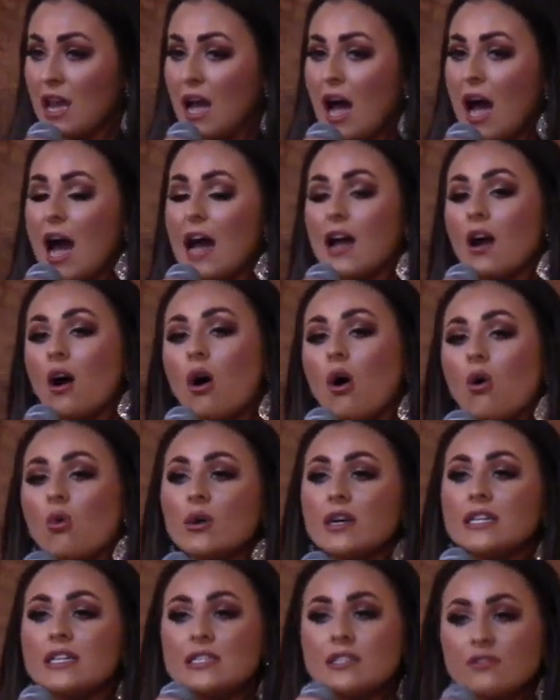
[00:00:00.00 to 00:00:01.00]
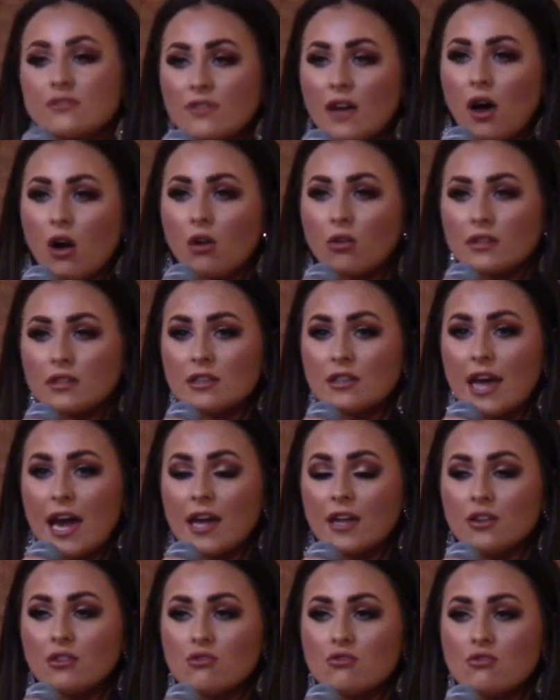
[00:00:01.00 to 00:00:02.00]
I always felt
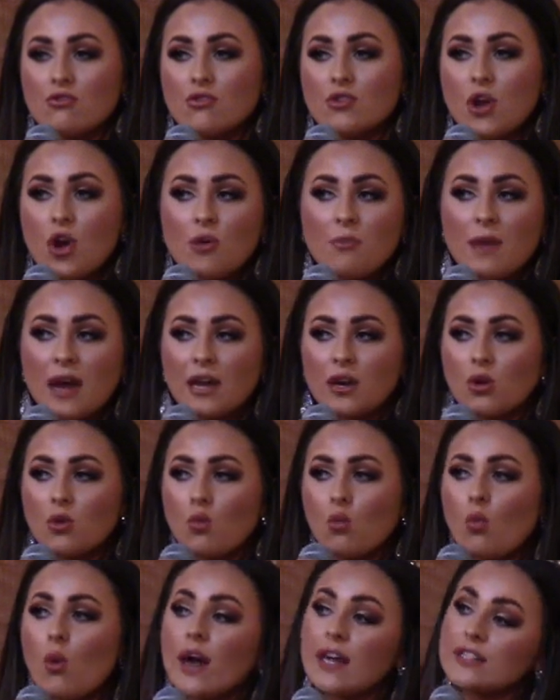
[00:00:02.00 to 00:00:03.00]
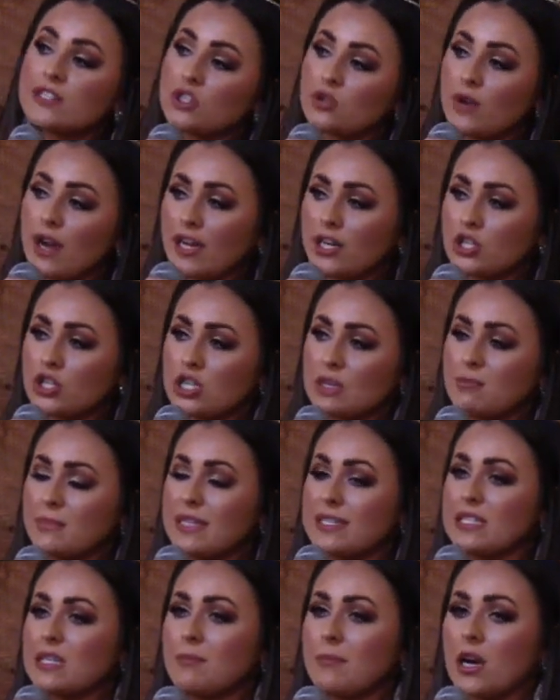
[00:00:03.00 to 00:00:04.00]
that no matter what direction
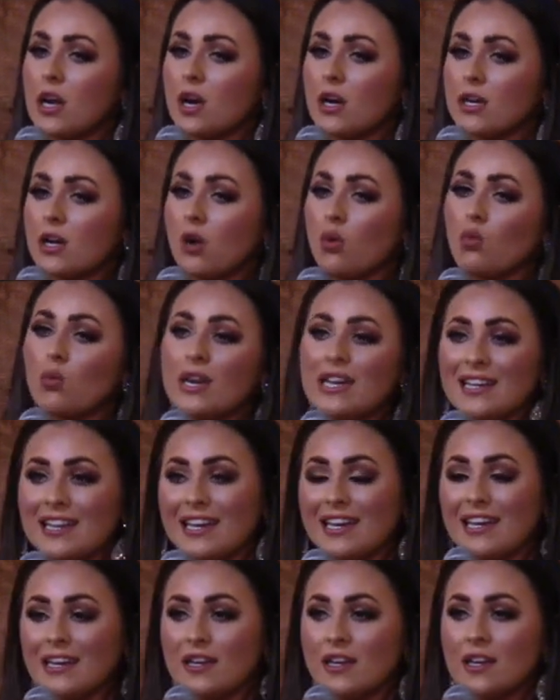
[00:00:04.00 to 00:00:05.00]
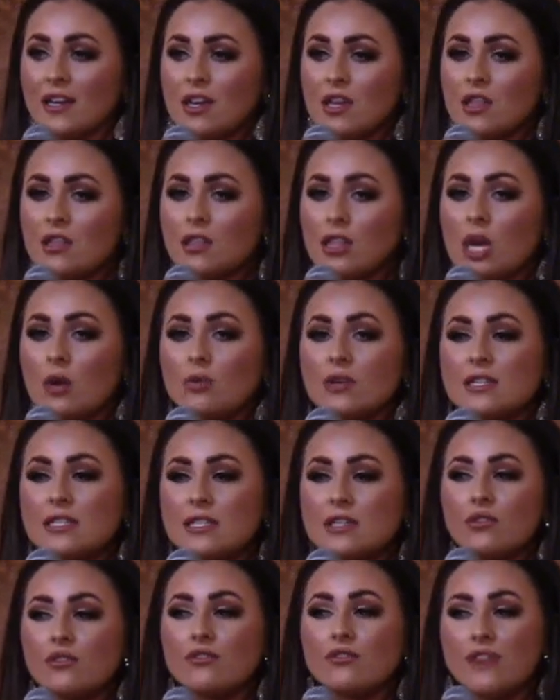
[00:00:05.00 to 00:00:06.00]
Miss America went in, there was
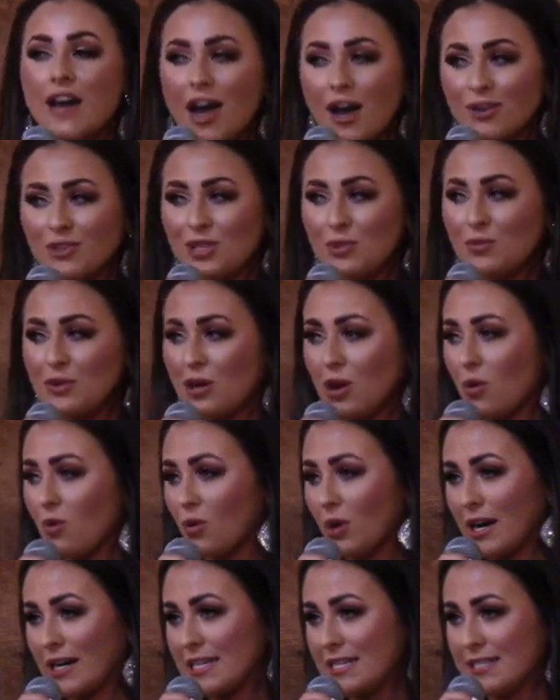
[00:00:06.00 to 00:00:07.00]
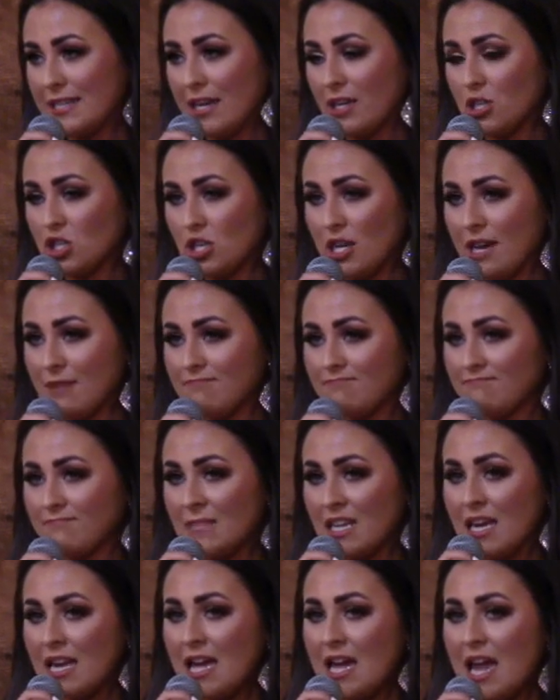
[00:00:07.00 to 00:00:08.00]
still value in our organization.
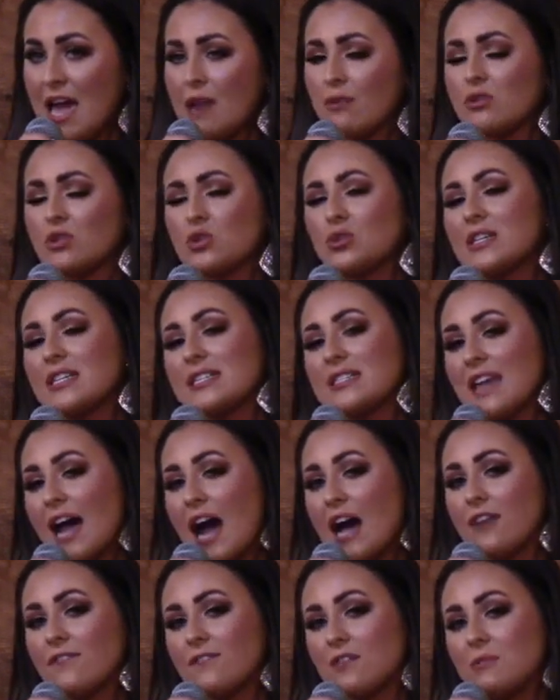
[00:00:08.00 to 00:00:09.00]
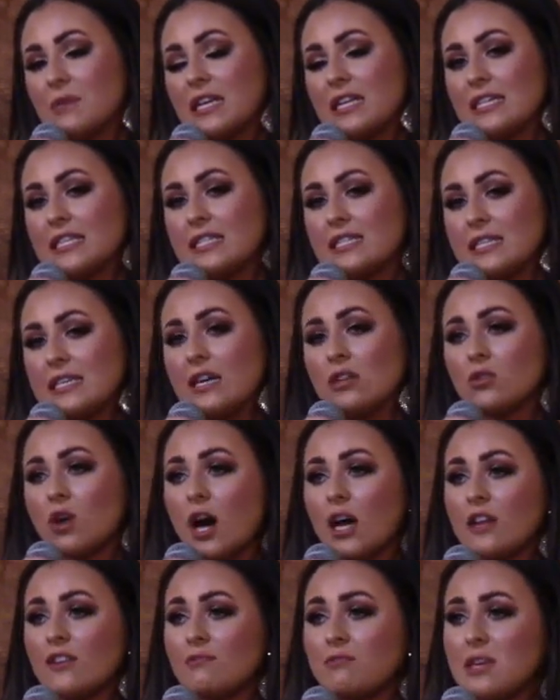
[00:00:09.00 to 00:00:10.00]
And it was really sad for me to see a
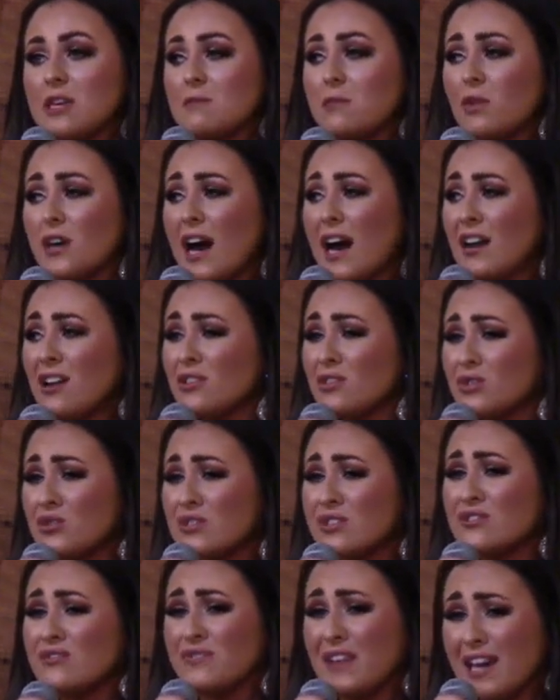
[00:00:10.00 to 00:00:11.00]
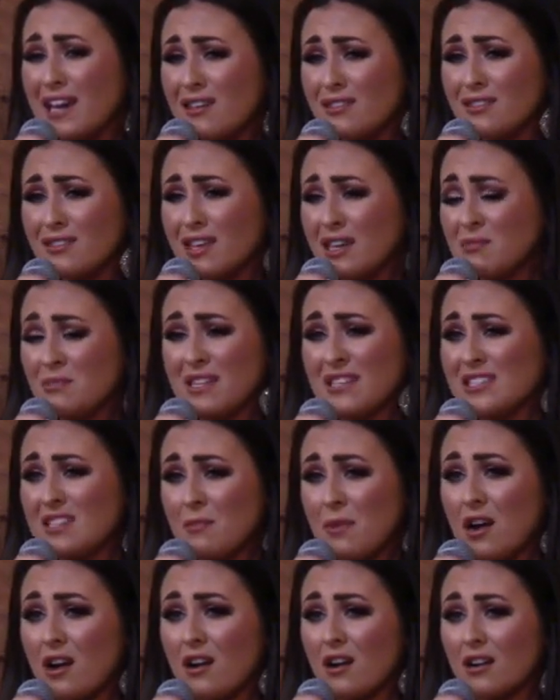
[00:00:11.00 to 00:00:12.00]
lot of people kind of lose faith in Miss
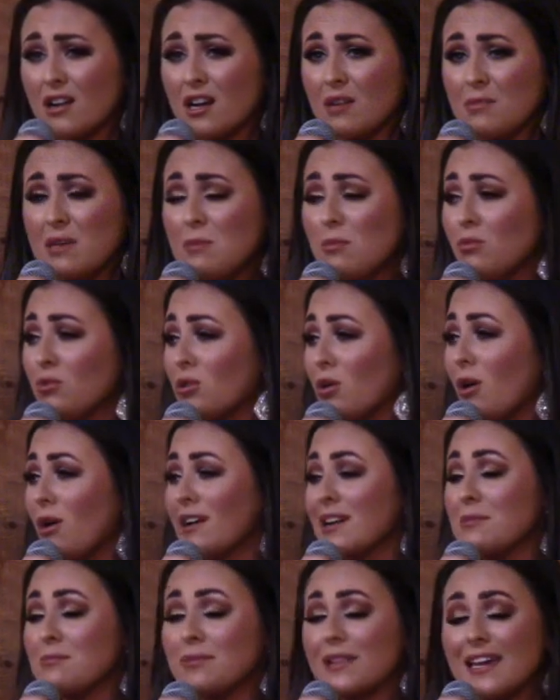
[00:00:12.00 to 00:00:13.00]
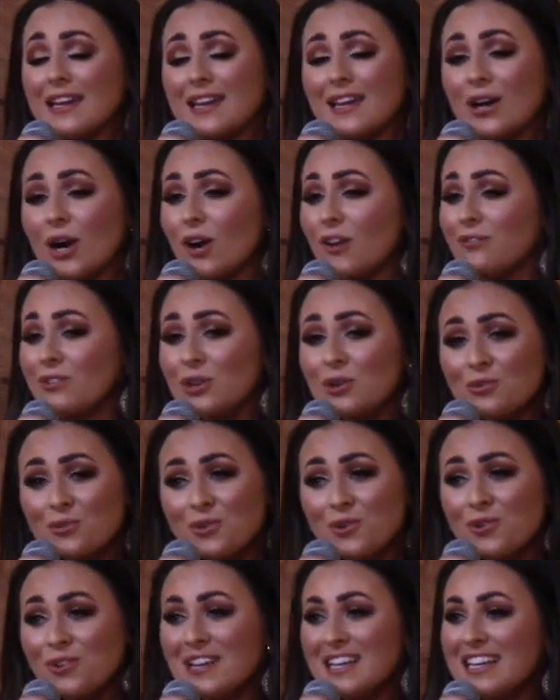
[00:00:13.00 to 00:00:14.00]
America. People were already planning our
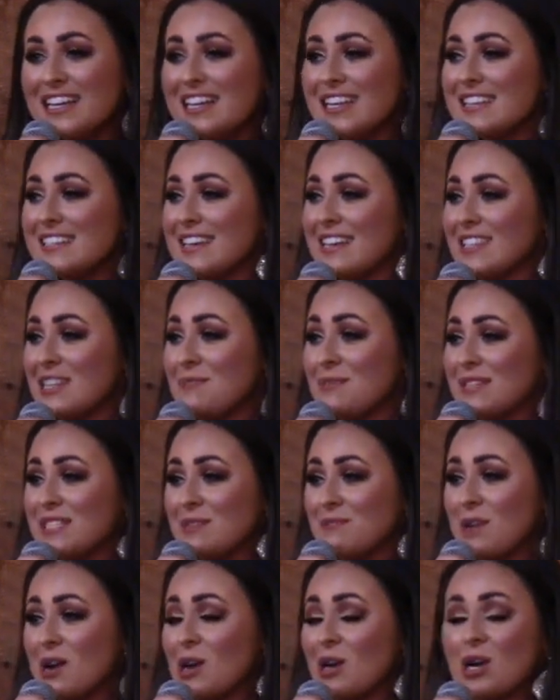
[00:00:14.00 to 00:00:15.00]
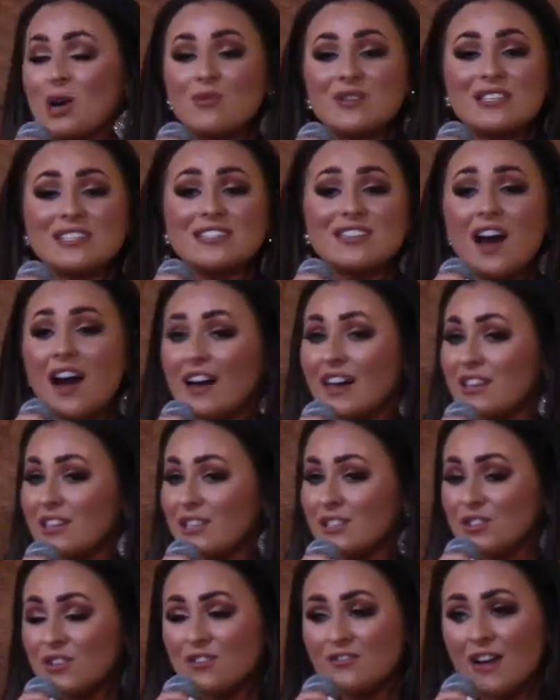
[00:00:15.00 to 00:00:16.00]
funeral, saying that Miss America was not going
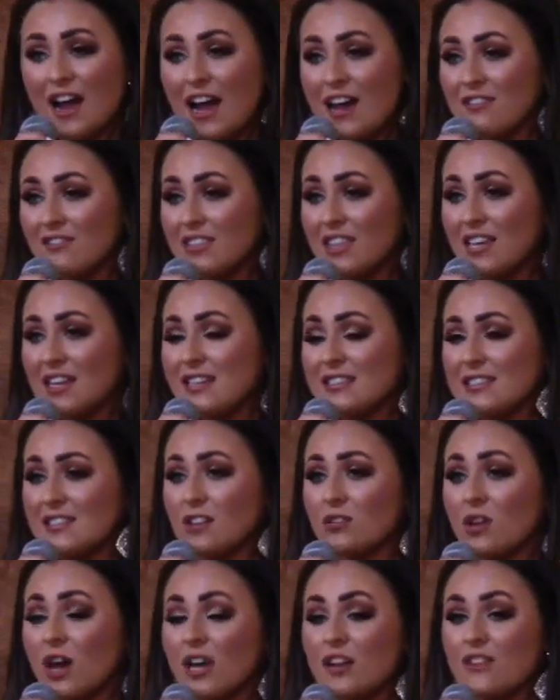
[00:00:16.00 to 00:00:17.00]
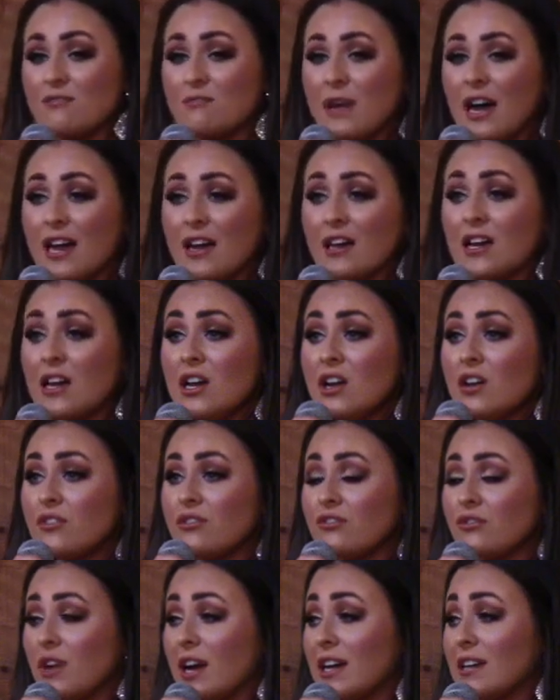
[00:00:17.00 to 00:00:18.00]
to survive this, and a lot of my
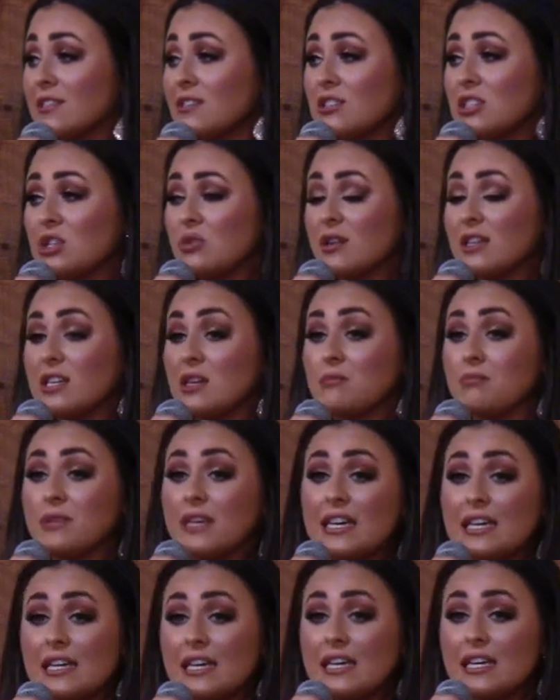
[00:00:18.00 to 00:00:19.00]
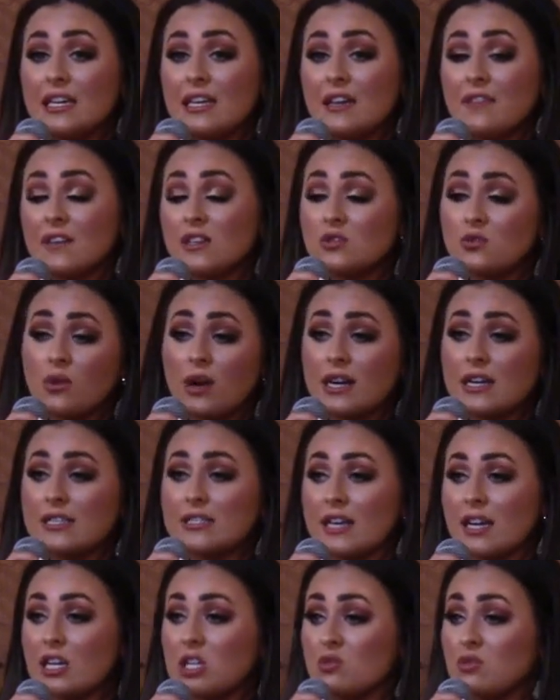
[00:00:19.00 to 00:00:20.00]
friends who had competed in this
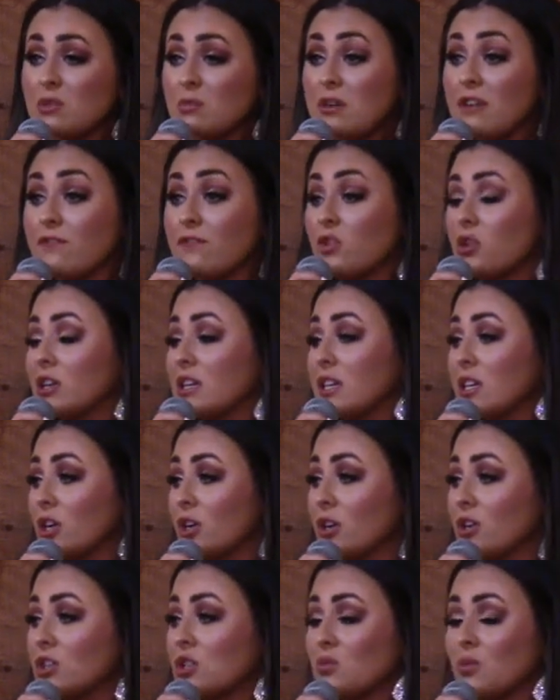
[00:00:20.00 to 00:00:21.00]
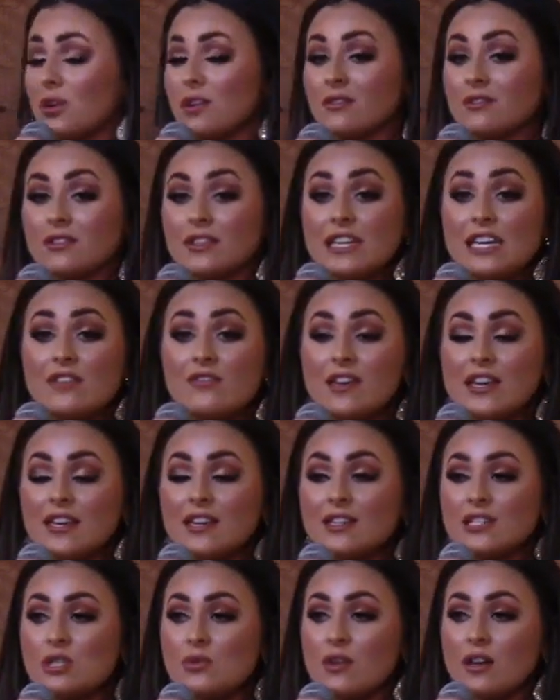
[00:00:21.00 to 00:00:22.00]
organization with me for years were leaving
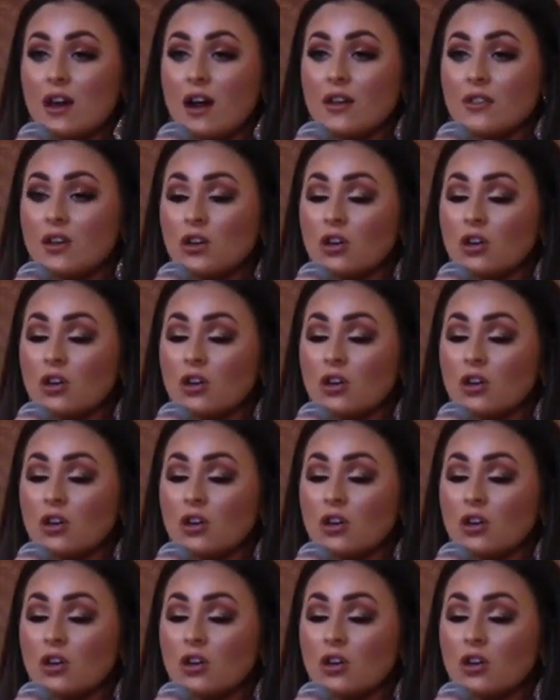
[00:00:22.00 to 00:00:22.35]
and doing other